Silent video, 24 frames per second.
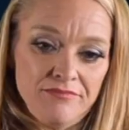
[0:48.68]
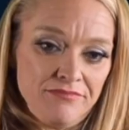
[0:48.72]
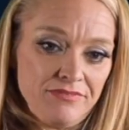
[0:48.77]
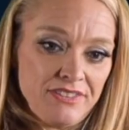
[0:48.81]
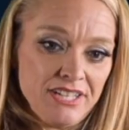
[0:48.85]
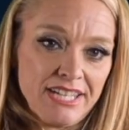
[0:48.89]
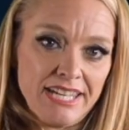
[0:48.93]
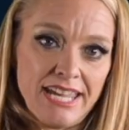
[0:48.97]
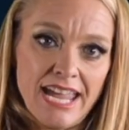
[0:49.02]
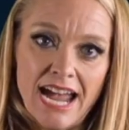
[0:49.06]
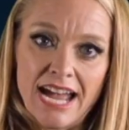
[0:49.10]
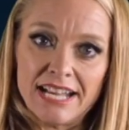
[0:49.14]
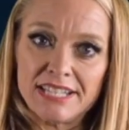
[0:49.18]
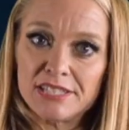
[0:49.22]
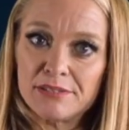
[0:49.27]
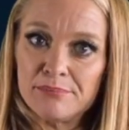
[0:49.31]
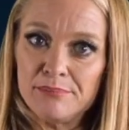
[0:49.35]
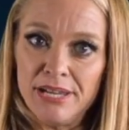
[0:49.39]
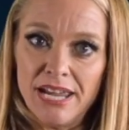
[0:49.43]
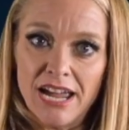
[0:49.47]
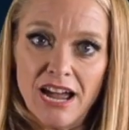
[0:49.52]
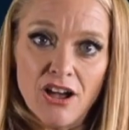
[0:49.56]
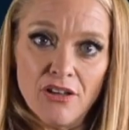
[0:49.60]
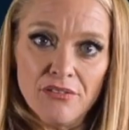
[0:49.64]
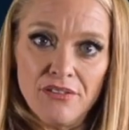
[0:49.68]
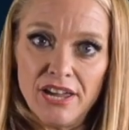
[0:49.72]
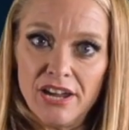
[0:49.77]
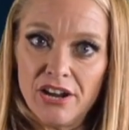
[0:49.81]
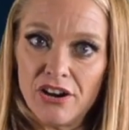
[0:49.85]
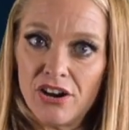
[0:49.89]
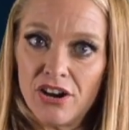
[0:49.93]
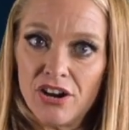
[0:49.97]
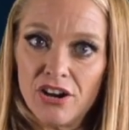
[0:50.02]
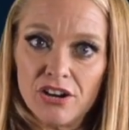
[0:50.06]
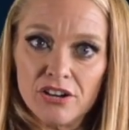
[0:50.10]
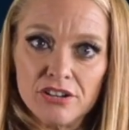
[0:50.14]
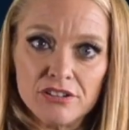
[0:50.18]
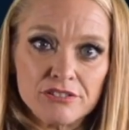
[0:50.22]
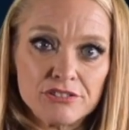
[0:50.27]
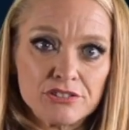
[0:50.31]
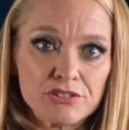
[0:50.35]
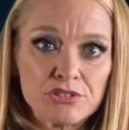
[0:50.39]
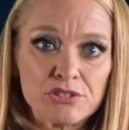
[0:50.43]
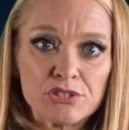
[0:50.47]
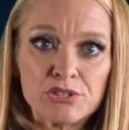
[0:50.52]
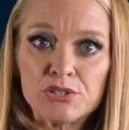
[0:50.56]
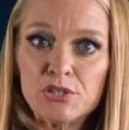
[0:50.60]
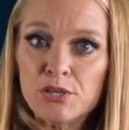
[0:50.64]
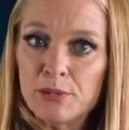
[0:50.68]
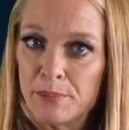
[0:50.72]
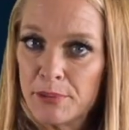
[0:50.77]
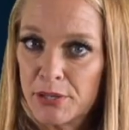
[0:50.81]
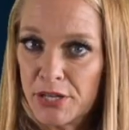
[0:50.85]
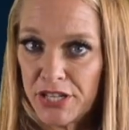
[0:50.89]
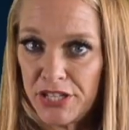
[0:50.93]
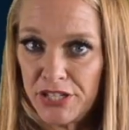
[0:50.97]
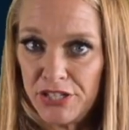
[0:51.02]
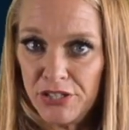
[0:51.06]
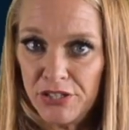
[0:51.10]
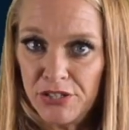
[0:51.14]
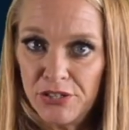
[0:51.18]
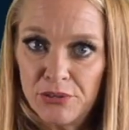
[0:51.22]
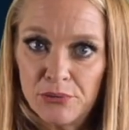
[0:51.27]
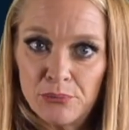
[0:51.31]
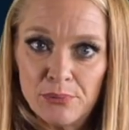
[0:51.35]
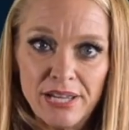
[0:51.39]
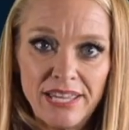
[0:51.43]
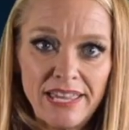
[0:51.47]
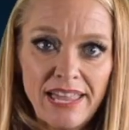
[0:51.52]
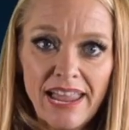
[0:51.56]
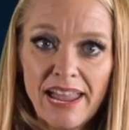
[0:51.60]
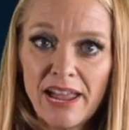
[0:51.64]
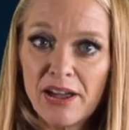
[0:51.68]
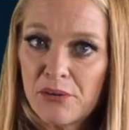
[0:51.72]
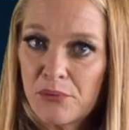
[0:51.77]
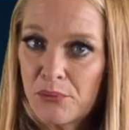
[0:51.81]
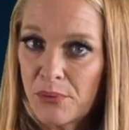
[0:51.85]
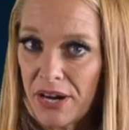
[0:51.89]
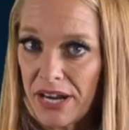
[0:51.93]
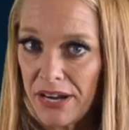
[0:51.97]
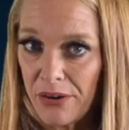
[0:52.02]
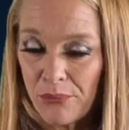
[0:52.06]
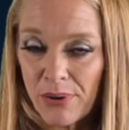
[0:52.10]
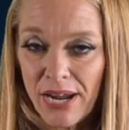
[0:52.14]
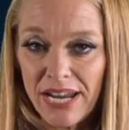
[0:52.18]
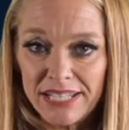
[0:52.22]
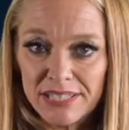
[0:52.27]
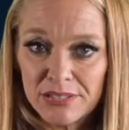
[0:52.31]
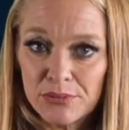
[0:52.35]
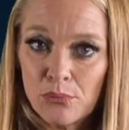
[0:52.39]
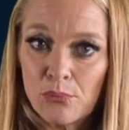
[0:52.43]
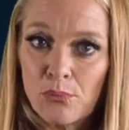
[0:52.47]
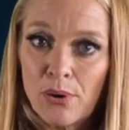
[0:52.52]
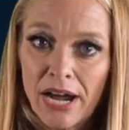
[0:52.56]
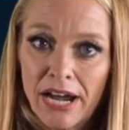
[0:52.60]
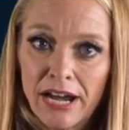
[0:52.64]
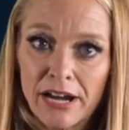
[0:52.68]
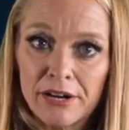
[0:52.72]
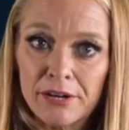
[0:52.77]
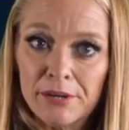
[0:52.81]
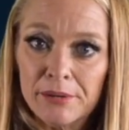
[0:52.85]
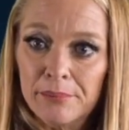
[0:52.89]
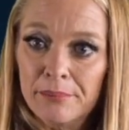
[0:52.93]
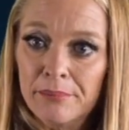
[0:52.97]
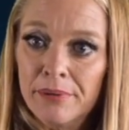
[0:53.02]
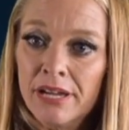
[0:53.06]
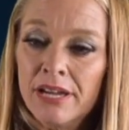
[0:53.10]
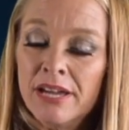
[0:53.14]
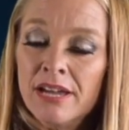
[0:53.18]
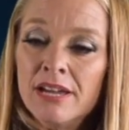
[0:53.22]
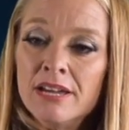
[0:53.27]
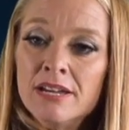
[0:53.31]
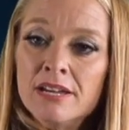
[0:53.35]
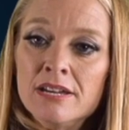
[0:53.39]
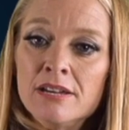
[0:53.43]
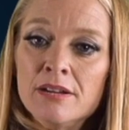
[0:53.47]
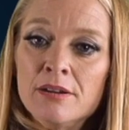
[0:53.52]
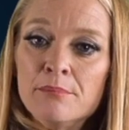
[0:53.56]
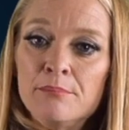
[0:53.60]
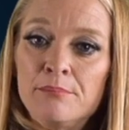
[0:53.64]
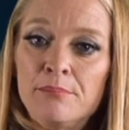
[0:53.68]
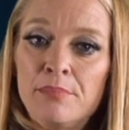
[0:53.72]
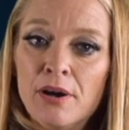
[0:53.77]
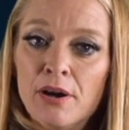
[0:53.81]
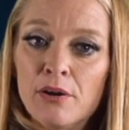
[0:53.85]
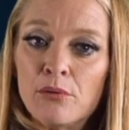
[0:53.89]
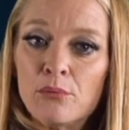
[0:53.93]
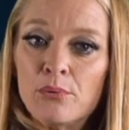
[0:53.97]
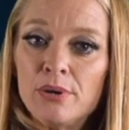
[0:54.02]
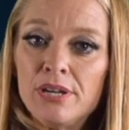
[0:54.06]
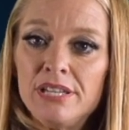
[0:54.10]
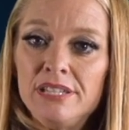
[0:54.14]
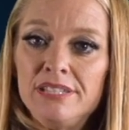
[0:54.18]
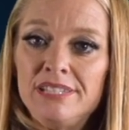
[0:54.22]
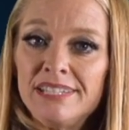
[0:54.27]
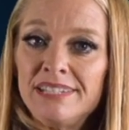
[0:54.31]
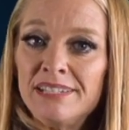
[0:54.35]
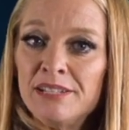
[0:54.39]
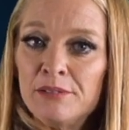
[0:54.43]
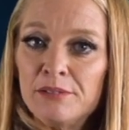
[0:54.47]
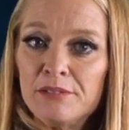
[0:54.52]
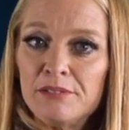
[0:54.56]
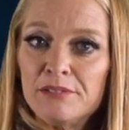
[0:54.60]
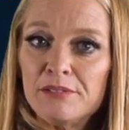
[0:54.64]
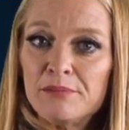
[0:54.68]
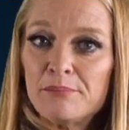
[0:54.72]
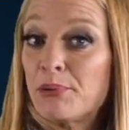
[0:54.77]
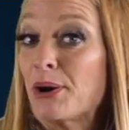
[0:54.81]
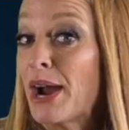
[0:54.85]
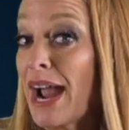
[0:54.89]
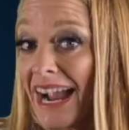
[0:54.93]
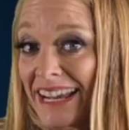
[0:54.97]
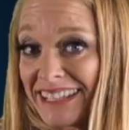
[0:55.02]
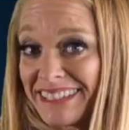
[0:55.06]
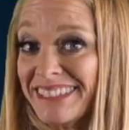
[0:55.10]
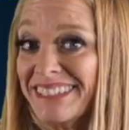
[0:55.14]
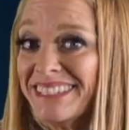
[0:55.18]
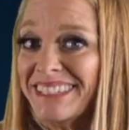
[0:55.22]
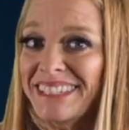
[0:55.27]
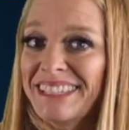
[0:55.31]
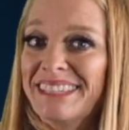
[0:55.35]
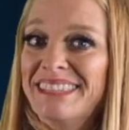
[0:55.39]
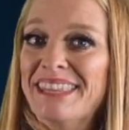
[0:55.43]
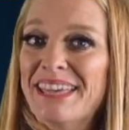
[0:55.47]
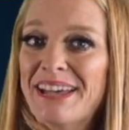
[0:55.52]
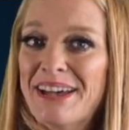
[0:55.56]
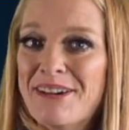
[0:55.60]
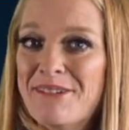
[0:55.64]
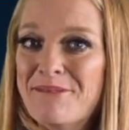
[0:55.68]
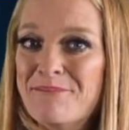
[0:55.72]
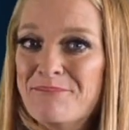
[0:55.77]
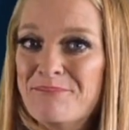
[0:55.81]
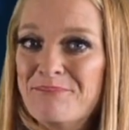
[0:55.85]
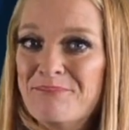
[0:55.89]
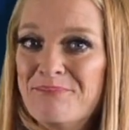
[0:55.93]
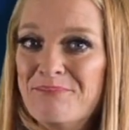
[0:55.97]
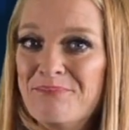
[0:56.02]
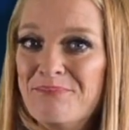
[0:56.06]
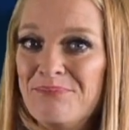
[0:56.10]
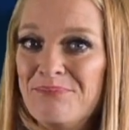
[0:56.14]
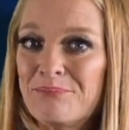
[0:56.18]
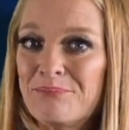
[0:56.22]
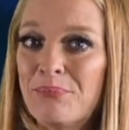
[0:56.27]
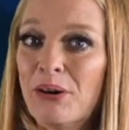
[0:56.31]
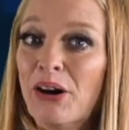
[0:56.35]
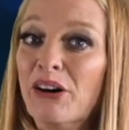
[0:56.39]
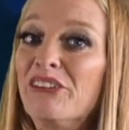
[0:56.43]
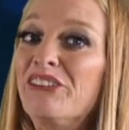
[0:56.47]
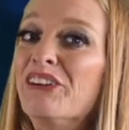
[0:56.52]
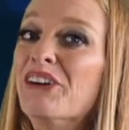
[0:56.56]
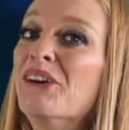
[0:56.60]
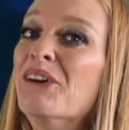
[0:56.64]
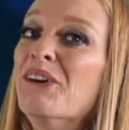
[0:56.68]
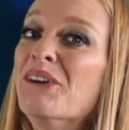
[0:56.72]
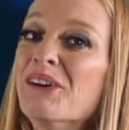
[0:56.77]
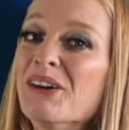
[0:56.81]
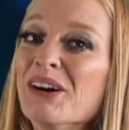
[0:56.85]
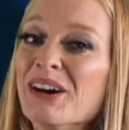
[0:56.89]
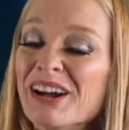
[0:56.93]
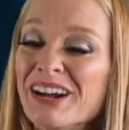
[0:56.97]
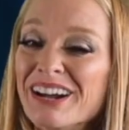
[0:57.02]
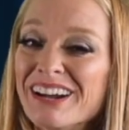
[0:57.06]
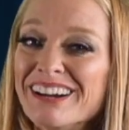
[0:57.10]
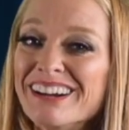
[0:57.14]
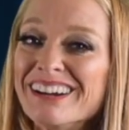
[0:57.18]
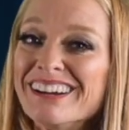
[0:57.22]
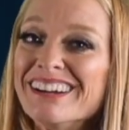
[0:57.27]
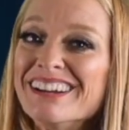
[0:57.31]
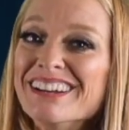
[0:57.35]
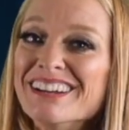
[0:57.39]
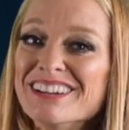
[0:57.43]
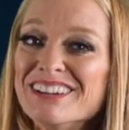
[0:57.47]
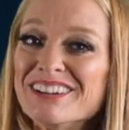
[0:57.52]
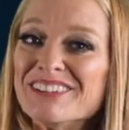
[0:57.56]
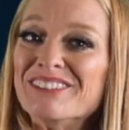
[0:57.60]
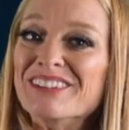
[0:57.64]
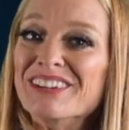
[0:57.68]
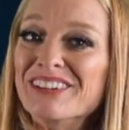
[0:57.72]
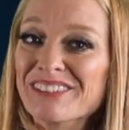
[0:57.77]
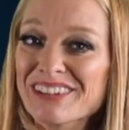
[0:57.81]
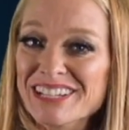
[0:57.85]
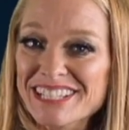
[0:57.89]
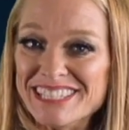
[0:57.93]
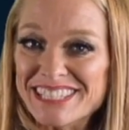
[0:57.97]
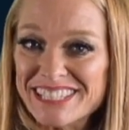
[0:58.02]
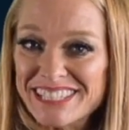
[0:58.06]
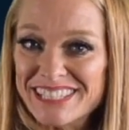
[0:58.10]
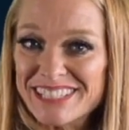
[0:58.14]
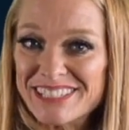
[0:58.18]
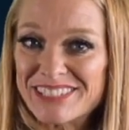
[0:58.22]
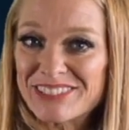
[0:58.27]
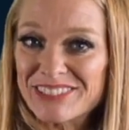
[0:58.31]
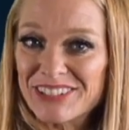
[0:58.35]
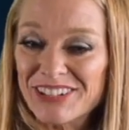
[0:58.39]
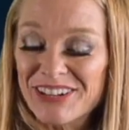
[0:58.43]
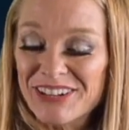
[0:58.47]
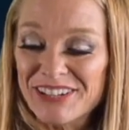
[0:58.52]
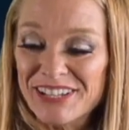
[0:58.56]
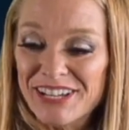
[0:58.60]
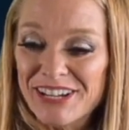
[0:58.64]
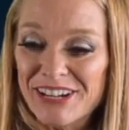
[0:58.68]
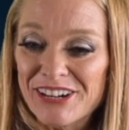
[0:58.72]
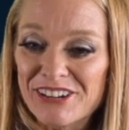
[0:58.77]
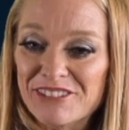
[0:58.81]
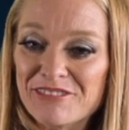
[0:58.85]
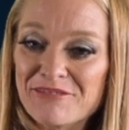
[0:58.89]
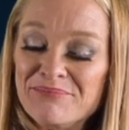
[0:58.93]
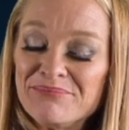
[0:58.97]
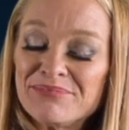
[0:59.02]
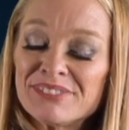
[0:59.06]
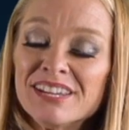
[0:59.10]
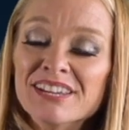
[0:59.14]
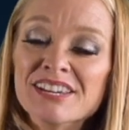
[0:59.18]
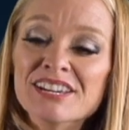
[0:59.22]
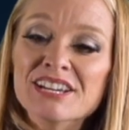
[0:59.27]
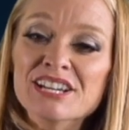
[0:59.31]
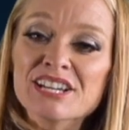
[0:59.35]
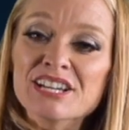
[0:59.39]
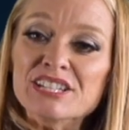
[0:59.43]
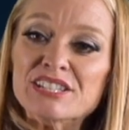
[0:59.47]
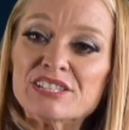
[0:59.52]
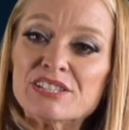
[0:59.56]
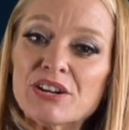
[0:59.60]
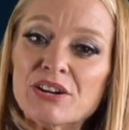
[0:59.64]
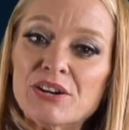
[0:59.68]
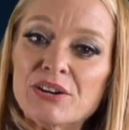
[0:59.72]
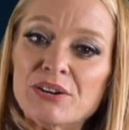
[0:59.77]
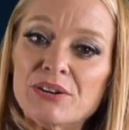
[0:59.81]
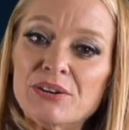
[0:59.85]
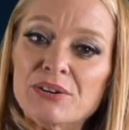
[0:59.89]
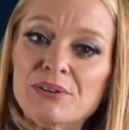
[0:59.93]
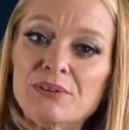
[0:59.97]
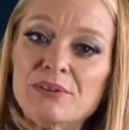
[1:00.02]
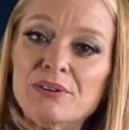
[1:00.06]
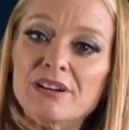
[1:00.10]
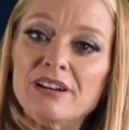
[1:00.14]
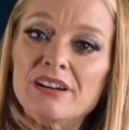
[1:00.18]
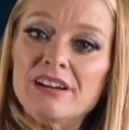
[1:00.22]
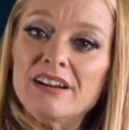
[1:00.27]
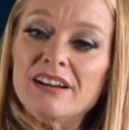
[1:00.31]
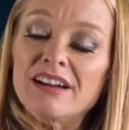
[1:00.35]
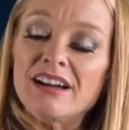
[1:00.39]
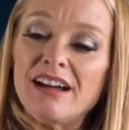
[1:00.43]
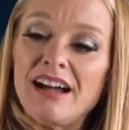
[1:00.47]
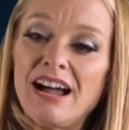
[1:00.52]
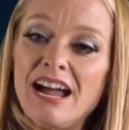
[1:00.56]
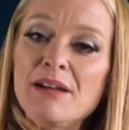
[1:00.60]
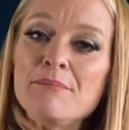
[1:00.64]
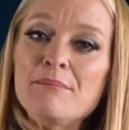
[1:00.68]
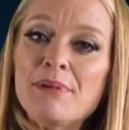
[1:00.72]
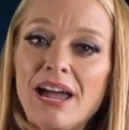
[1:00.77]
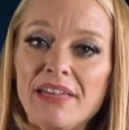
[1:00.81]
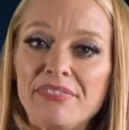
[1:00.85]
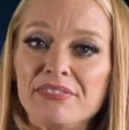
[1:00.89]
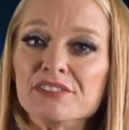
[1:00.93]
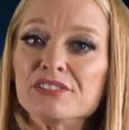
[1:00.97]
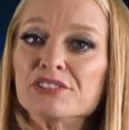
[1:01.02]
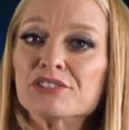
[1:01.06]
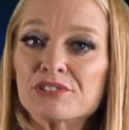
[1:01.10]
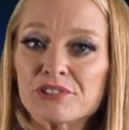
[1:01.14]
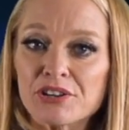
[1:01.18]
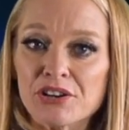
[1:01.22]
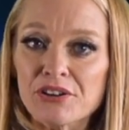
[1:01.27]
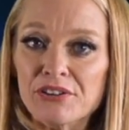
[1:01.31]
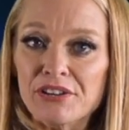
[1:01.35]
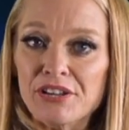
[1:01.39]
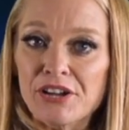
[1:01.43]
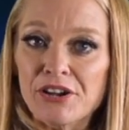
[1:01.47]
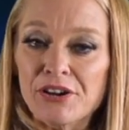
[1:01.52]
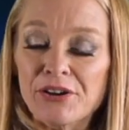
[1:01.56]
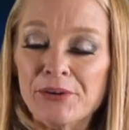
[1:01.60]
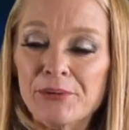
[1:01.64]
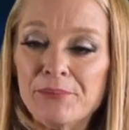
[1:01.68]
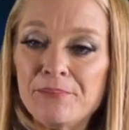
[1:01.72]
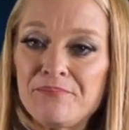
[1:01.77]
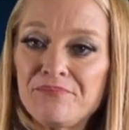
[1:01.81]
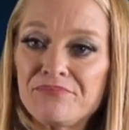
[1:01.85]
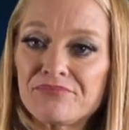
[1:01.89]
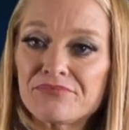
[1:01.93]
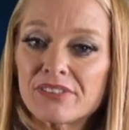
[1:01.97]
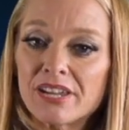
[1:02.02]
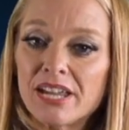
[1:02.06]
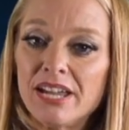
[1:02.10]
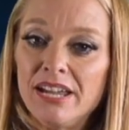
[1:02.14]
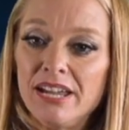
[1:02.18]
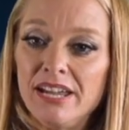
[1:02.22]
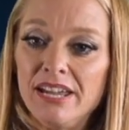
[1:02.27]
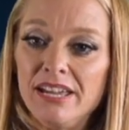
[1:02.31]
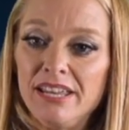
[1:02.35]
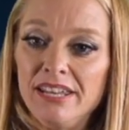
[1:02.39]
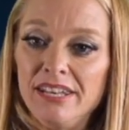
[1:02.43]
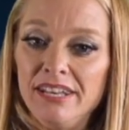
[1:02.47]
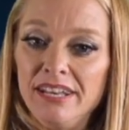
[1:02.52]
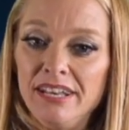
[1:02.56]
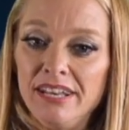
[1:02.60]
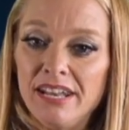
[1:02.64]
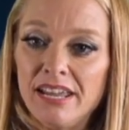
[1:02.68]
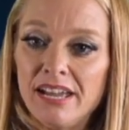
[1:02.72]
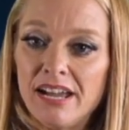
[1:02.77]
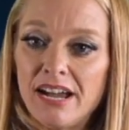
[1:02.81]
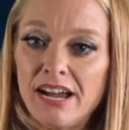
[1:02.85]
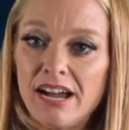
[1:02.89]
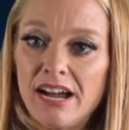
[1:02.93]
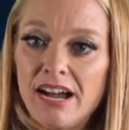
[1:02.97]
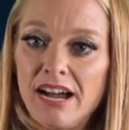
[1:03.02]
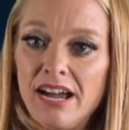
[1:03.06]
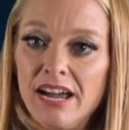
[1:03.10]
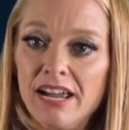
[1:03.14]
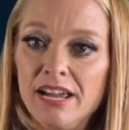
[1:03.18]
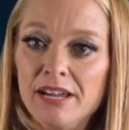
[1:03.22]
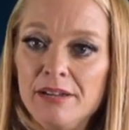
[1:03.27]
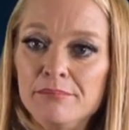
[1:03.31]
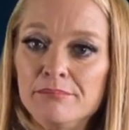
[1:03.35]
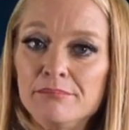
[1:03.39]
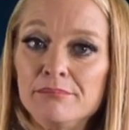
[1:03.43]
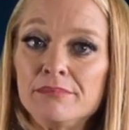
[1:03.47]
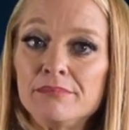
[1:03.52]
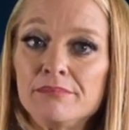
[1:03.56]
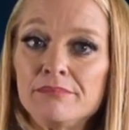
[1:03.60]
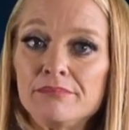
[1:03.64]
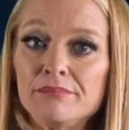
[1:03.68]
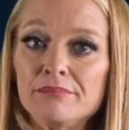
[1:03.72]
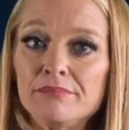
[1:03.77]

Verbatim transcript: the cat's meow. They are super cute. We can't wait, wait to wear them, but we didn't practice in them before we went to this rodeo. So I'm at this rodeo and I'm